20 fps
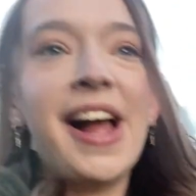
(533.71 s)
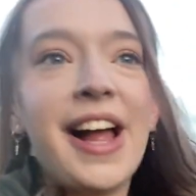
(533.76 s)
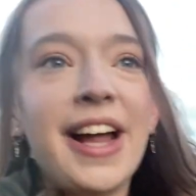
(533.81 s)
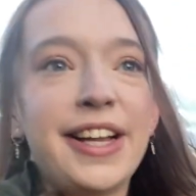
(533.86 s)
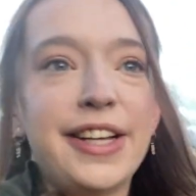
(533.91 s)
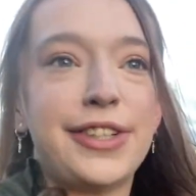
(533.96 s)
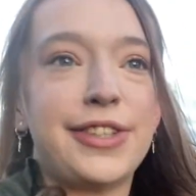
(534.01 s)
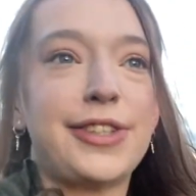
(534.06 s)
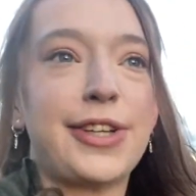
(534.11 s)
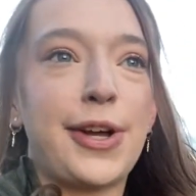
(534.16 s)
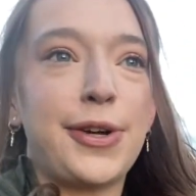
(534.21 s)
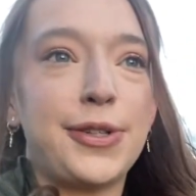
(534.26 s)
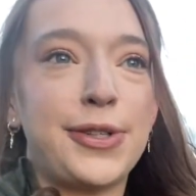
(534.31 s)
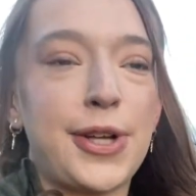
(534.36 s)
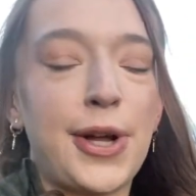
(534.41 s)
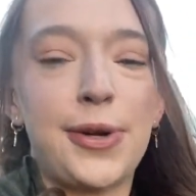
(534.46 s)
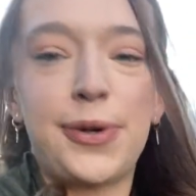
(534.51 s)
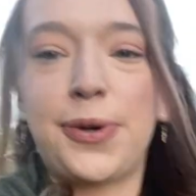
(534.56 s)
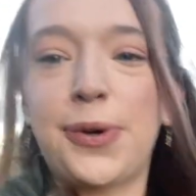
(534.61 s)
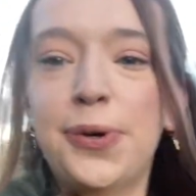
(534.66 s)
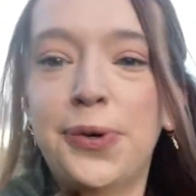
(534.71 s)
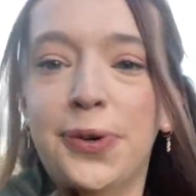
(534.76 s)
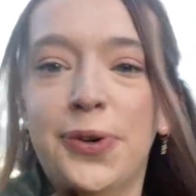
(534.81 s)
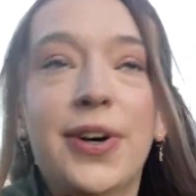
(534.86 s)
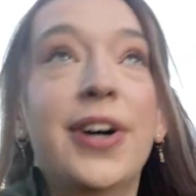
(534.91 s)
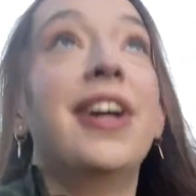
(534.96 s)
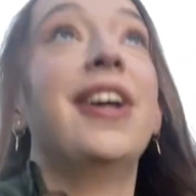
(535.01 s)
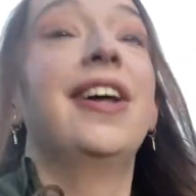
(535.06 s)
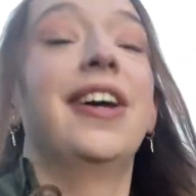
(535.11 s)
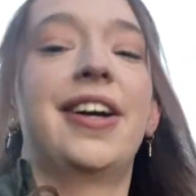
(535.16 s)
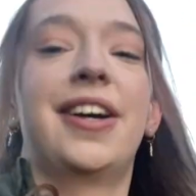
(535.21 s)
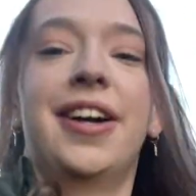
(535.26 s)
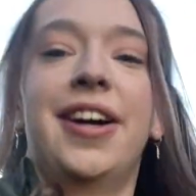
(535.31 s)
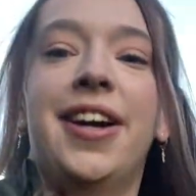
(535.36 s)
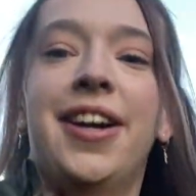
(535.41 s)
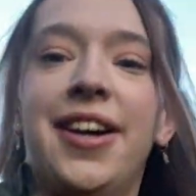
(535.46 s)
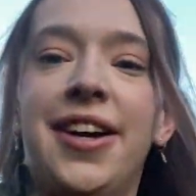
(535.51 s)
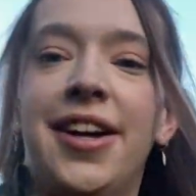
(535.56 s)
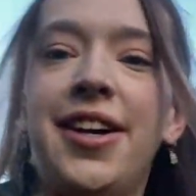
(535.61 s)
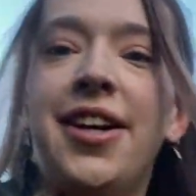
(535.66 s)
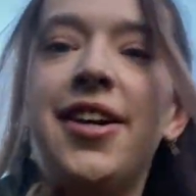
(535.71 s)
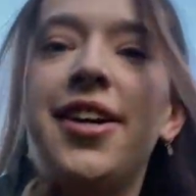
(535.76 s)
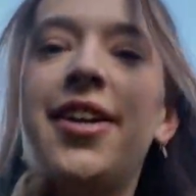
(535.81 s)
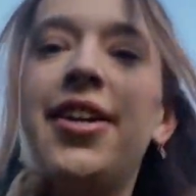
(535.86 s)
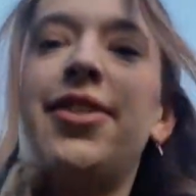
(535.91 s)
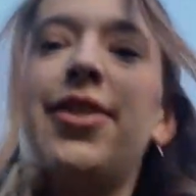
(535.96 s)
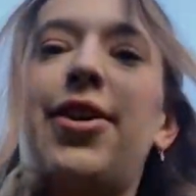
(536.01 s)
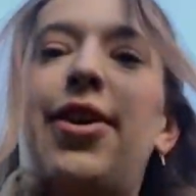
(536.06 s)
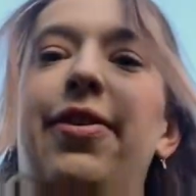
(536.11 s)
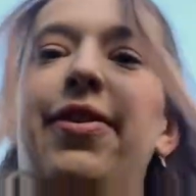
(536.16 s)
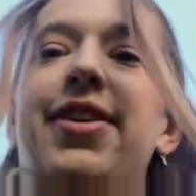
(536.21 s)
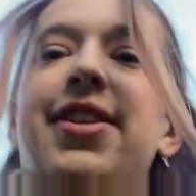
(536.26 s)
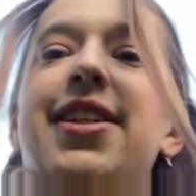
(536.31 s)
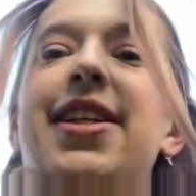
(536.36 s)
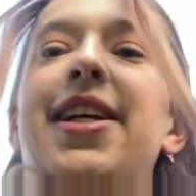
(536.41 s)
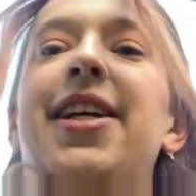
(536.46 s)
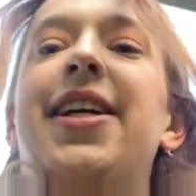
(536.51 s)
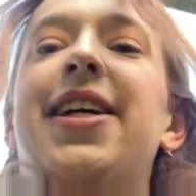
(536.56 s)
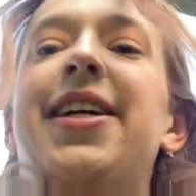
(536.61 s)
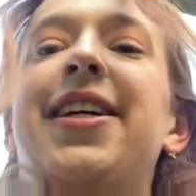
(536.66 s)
is so cool. Look, I don't know if you can see.